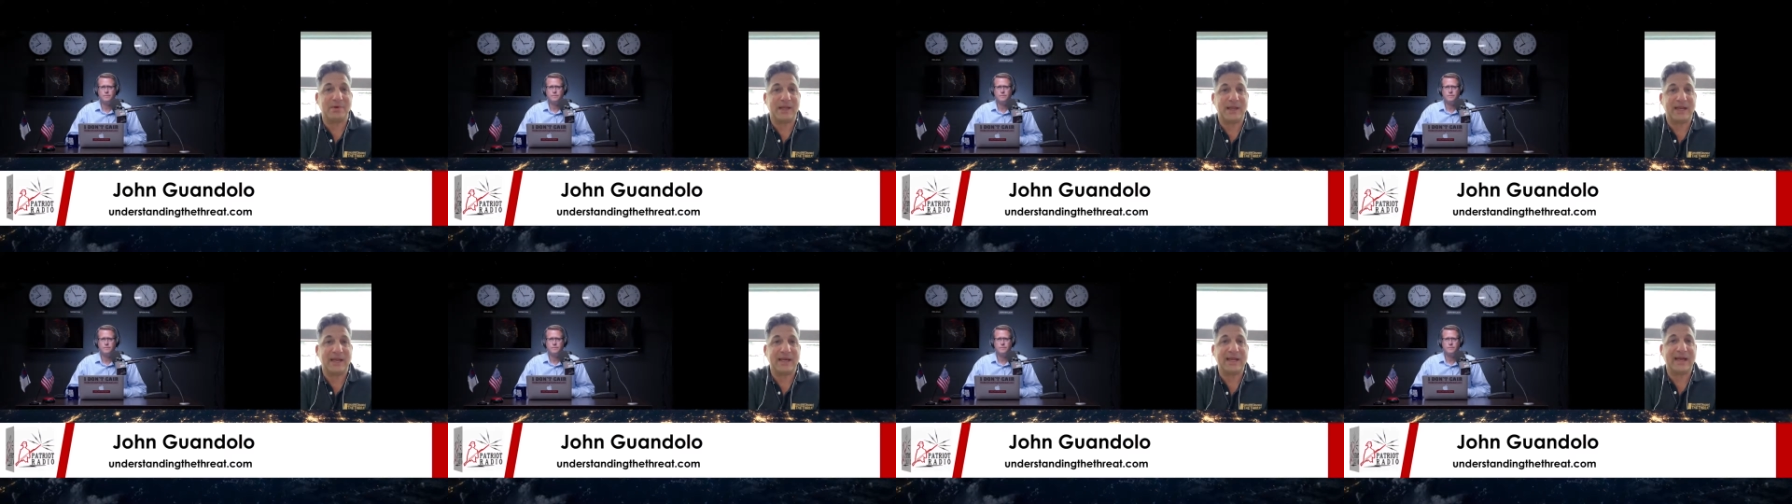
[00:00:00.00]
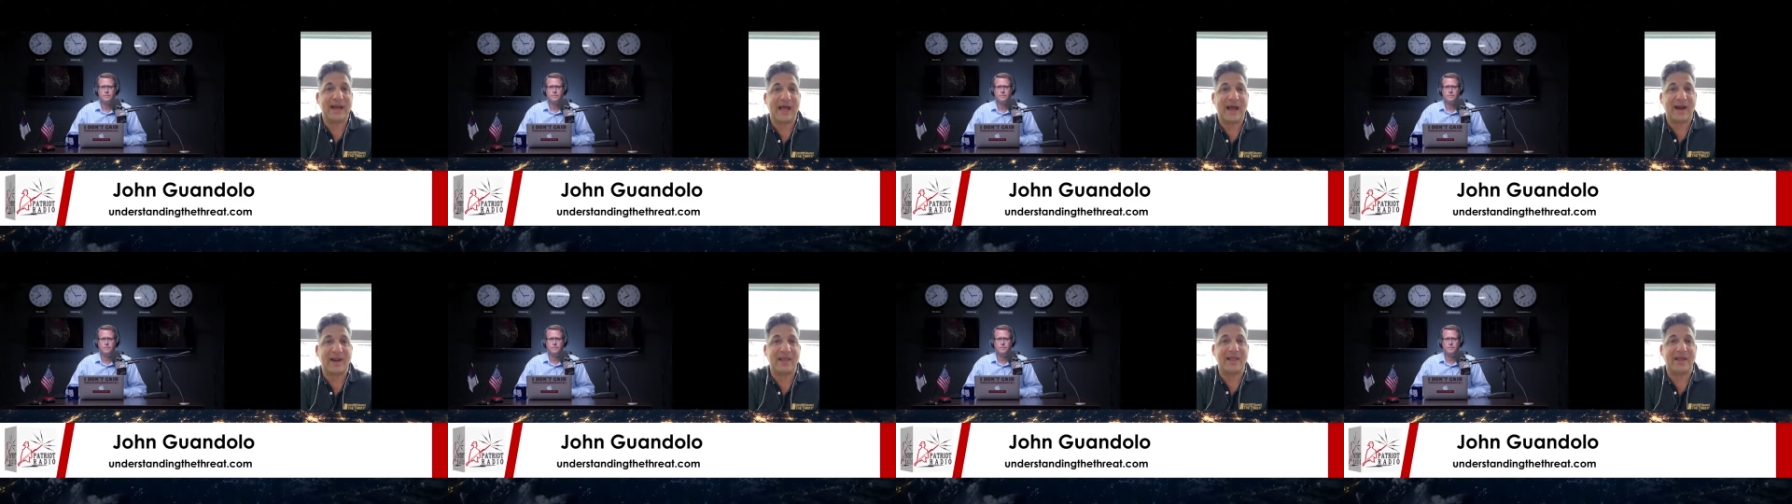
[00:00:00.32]
get
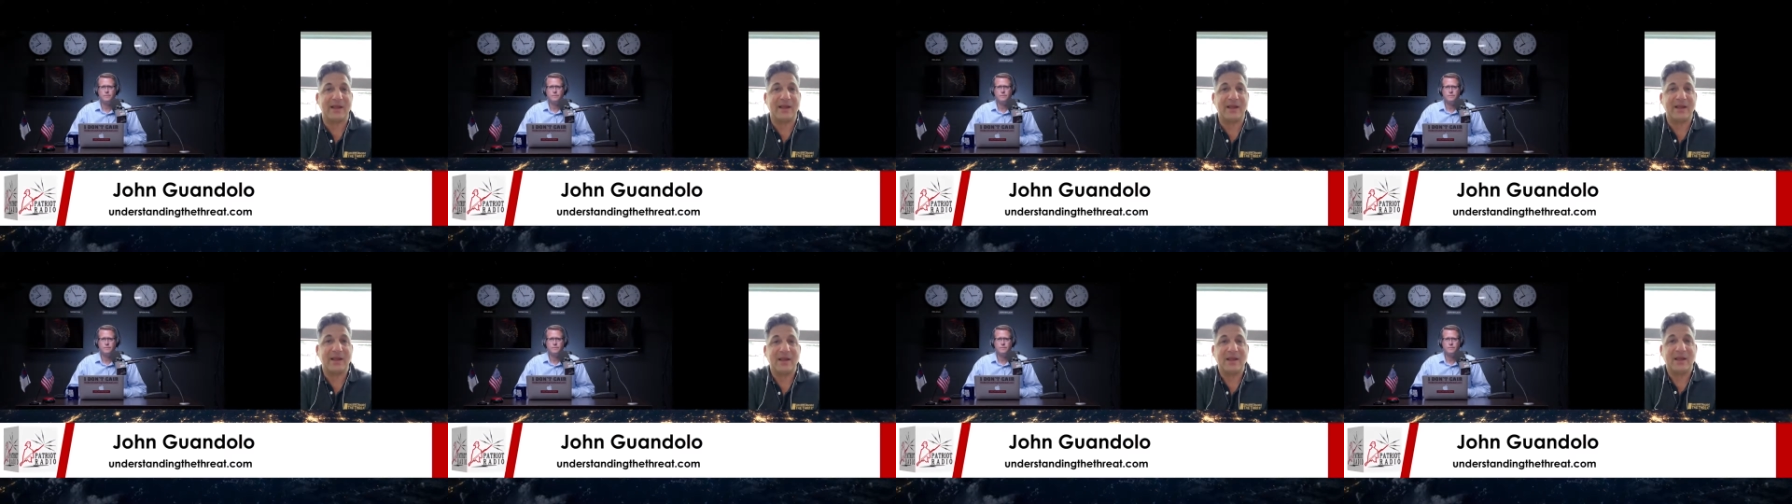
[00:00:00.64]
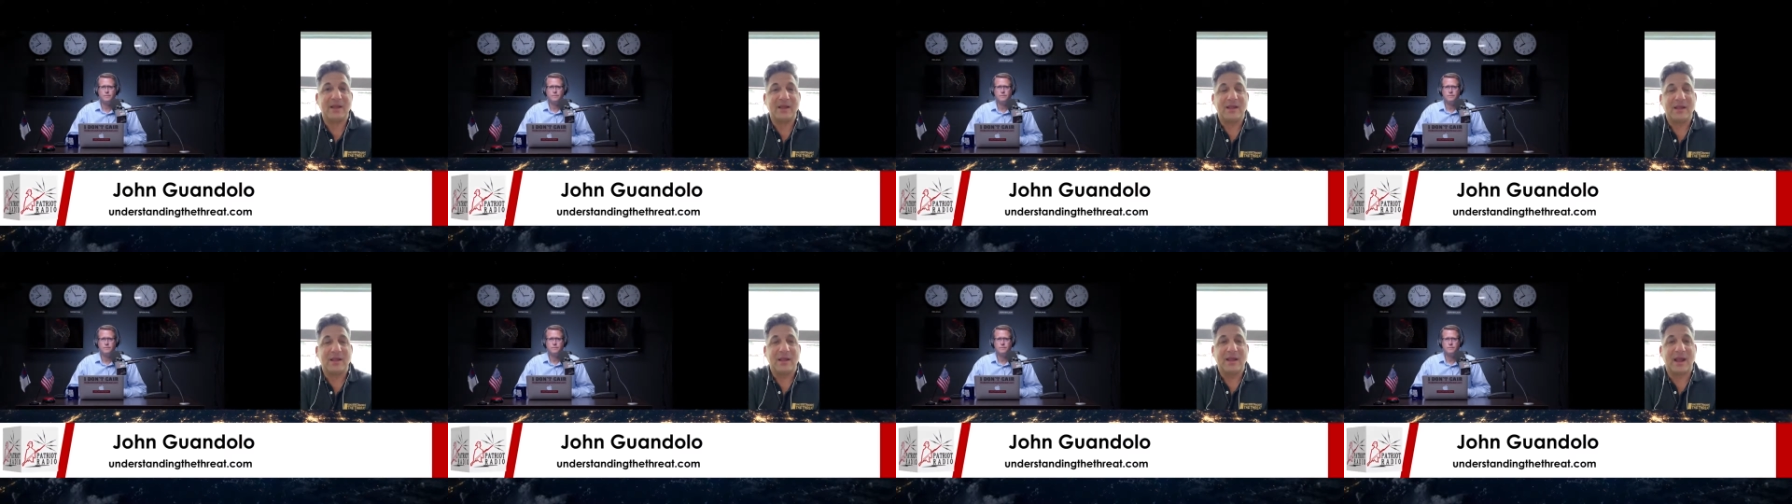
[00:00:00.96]
it out of
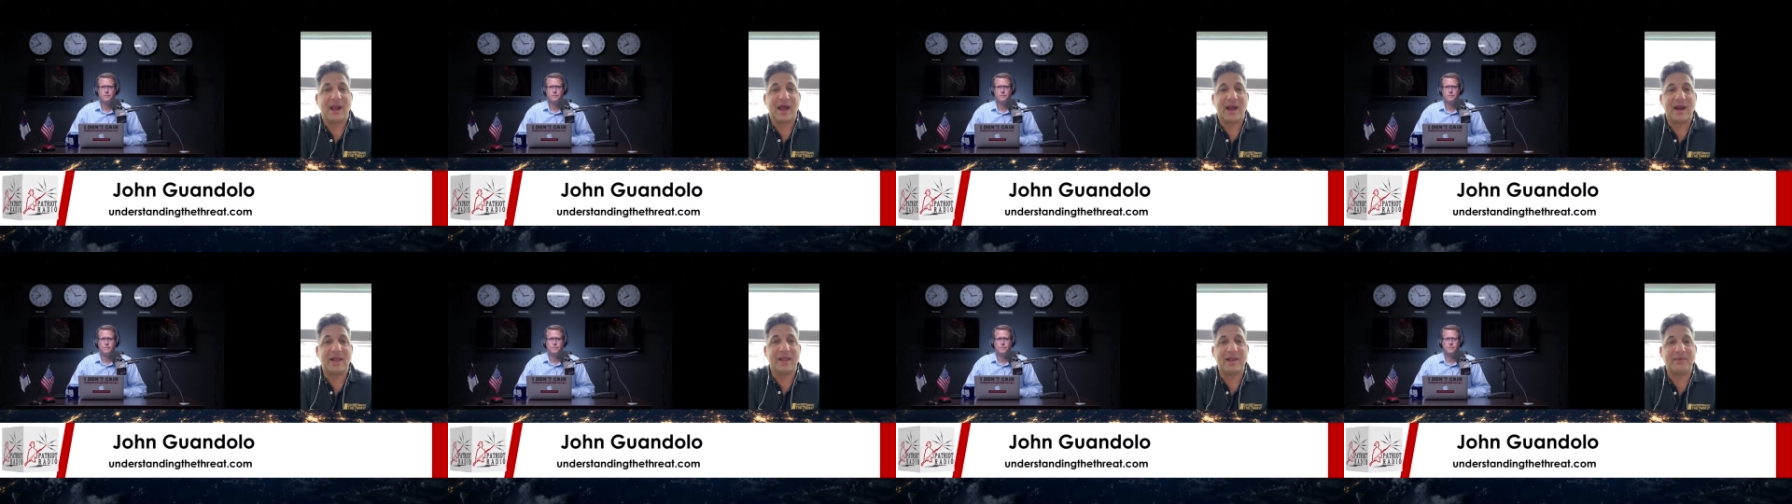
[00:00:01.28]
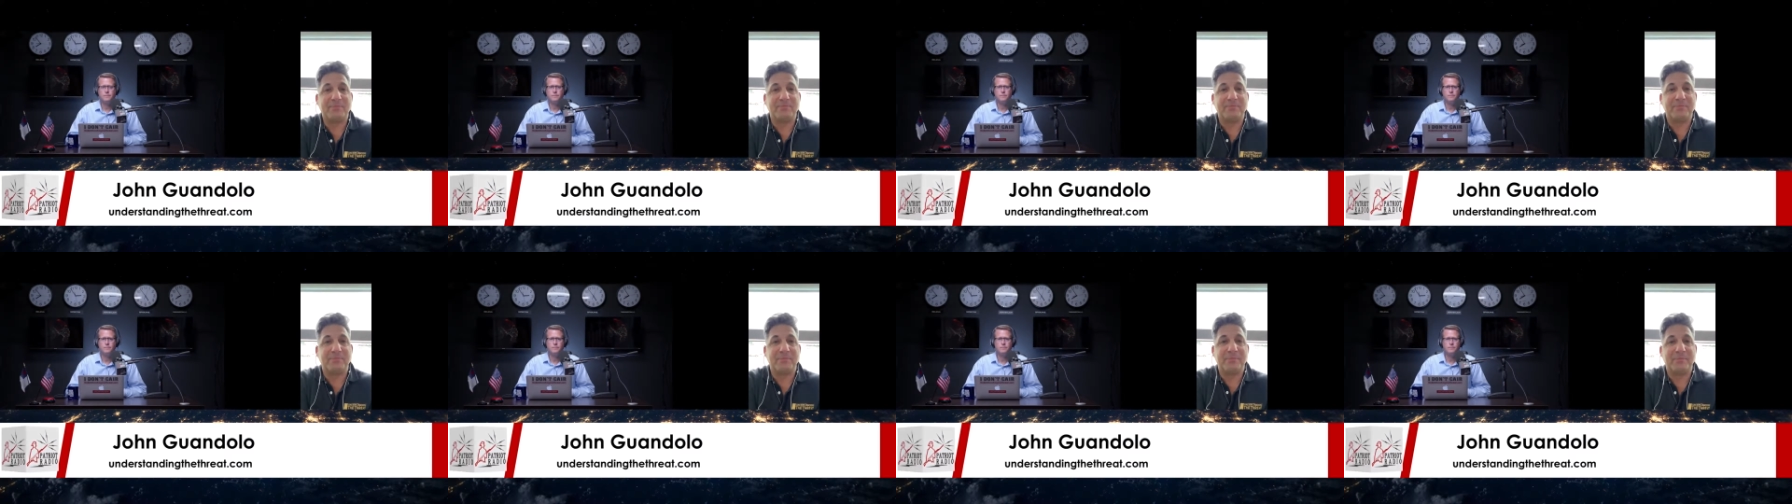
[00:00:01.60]

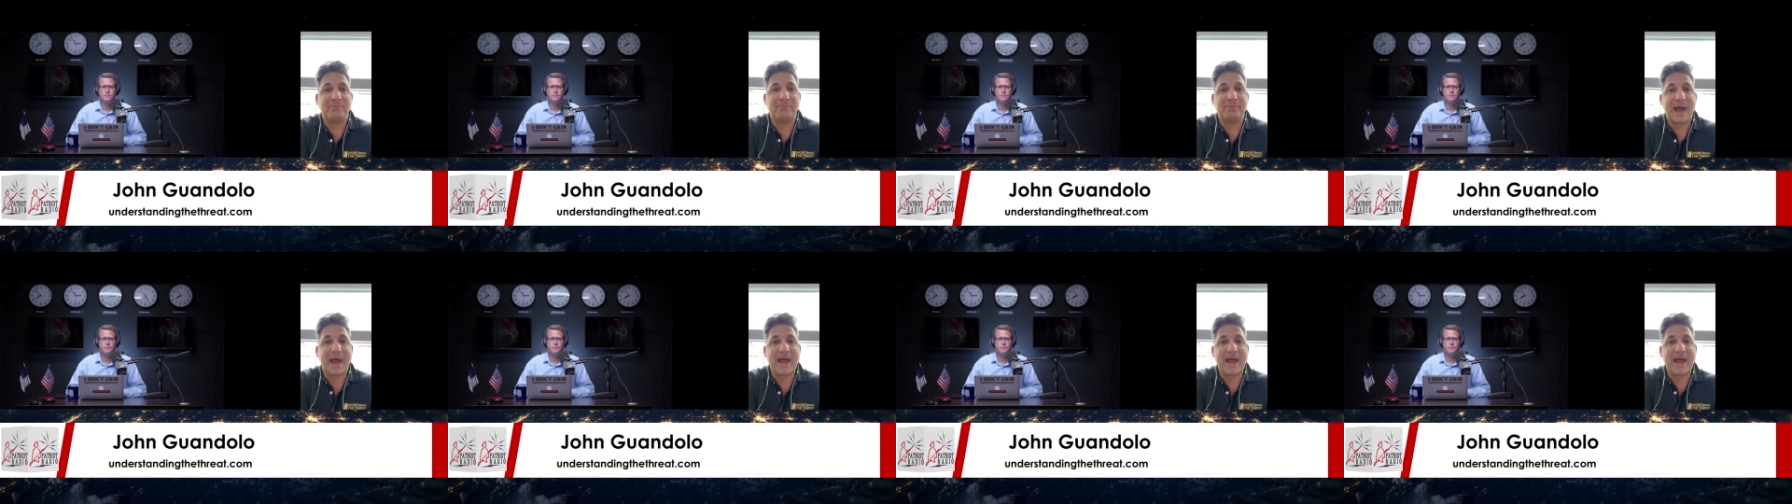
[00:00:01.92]
the